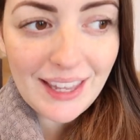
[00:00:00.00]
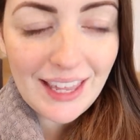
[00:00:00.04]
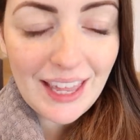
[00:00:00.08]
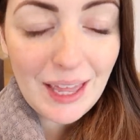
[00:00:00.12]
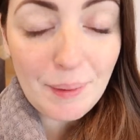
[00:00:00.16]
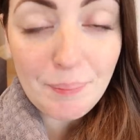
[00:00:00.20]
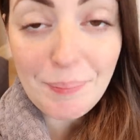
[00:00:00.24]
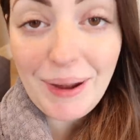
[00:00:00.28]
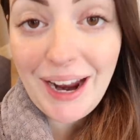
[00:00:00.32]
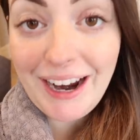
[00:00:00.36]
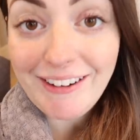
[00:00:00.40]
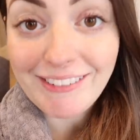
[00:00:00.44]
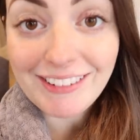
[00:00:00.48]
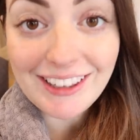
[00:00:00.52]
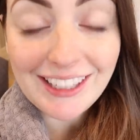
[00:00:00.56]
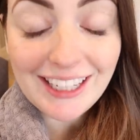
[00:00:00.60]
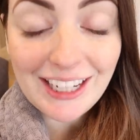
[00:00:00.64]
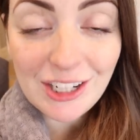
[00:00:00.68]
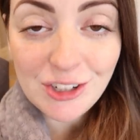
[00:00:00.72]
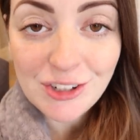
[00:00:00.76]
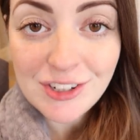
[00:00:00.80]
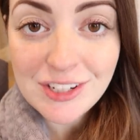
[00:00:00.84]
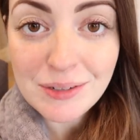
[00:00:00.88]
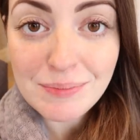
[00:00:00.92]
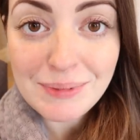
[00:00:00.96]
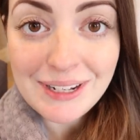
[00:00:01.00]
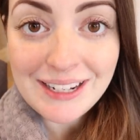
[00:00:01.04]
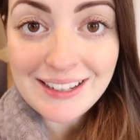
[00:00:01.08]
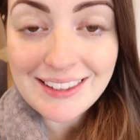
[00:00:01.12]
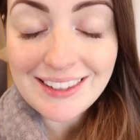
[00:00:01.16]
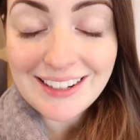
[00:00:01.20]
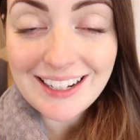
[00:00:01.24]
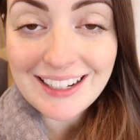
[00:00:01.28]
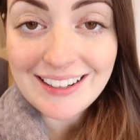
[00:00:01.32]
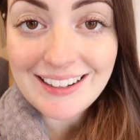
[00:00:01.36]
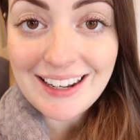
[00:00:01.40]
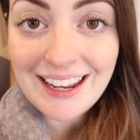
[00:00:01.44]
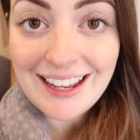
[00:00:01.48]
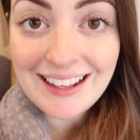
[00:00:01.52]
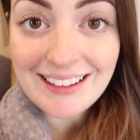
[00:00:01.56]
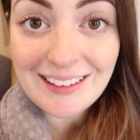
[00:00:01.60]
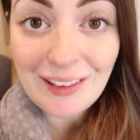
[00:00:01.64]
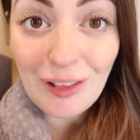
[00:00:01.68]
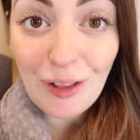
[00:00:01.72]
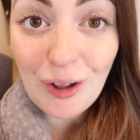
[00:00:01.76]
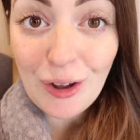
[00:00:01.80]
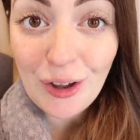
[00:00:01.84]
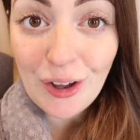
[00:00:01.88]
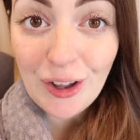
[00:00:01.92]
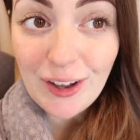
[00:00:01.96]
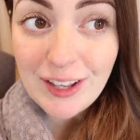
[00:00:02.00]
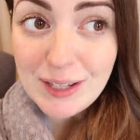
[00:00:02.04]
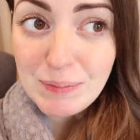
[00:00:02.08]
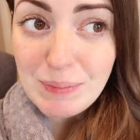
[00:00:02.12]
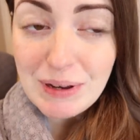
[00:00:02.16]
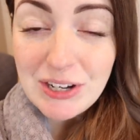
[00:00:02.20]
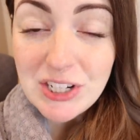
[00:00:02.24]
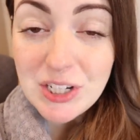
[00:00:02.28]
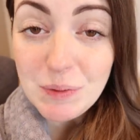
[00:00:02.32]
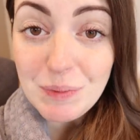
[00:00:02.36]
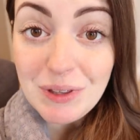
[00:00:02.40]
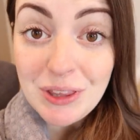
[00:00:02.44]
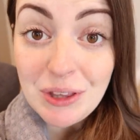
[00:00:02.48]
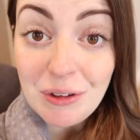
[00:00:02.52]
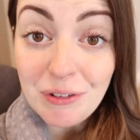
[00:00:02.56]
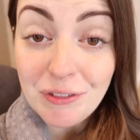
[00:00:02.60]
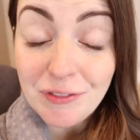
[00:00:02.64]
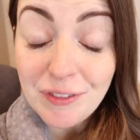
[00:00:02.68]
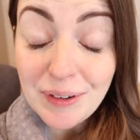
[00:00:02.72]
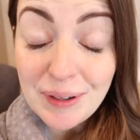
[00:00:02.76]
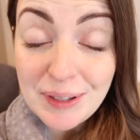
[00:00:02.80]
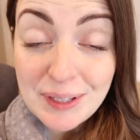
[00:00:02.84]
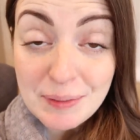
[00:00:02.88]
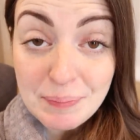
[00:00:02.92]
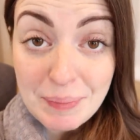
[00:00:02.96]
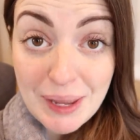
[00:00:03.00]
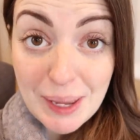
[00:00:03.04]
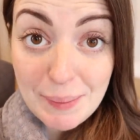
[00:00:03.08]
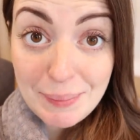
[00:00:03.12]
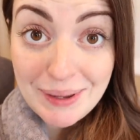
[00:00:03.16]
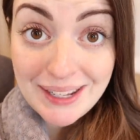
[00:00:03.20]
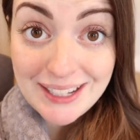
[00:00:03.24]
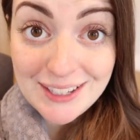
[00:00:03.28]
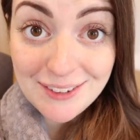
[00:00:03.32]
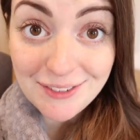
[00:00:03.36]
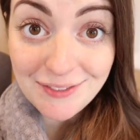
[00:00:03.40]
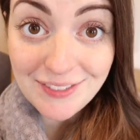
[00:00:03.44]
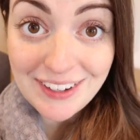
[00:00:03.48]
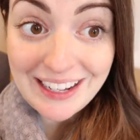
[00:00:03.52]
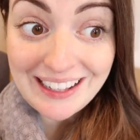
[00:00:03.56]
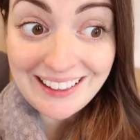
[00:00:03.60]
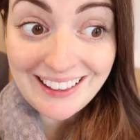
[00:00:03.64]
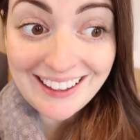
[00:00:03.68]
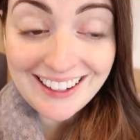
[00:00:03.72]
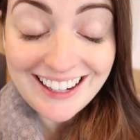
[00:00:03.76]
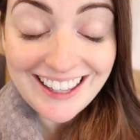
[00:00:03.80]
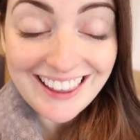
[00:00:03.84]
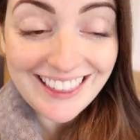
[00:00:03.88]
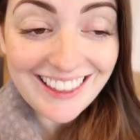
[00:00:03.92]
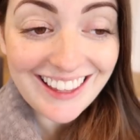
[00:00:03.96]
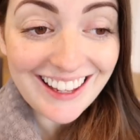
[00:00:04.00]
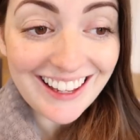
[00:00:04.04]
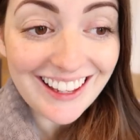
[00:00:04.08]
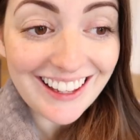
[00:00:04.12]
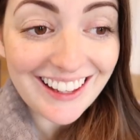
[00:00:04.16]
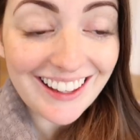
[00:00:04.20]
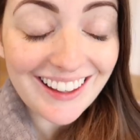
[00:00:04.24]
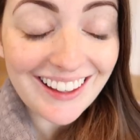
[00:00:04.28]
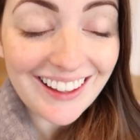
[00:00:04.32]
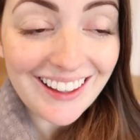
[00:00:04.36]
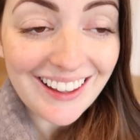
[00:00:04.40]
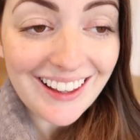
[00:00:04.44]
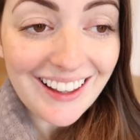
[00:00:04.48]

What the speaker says: apparently it just means that it takes longer, especially with your first baby, to feel anything.